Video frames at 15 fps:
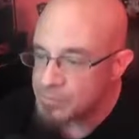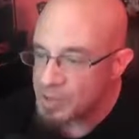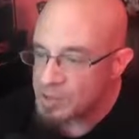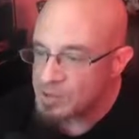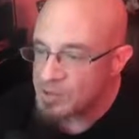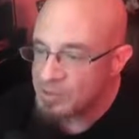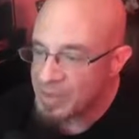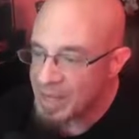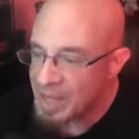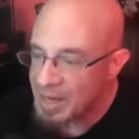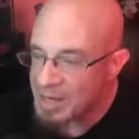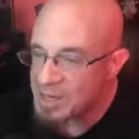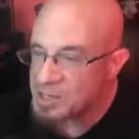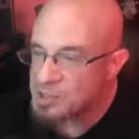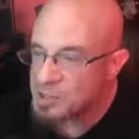so
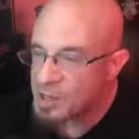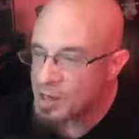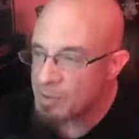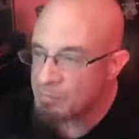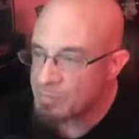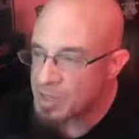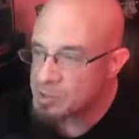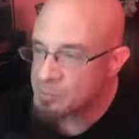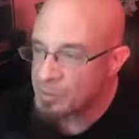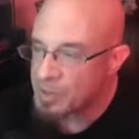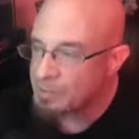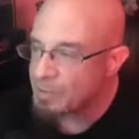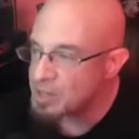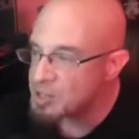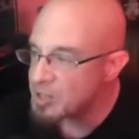that's pretty
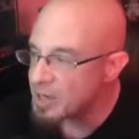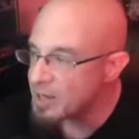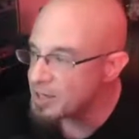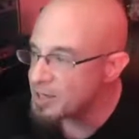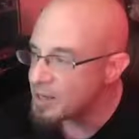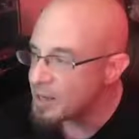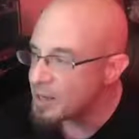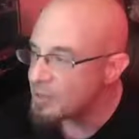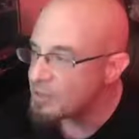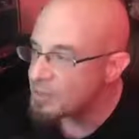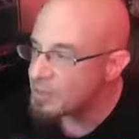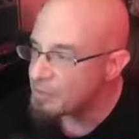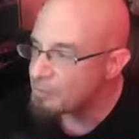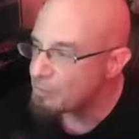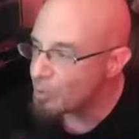much it.
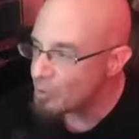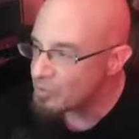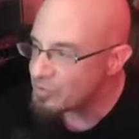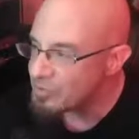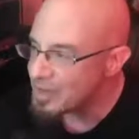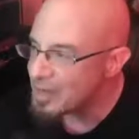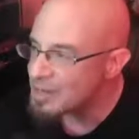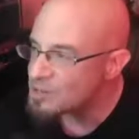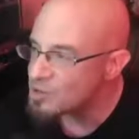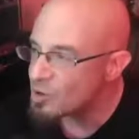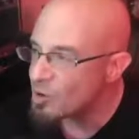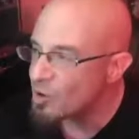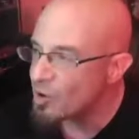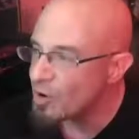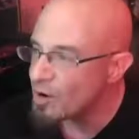The birthdays
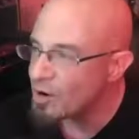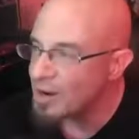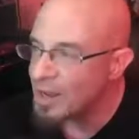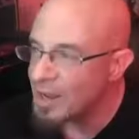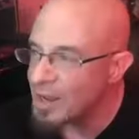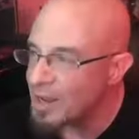are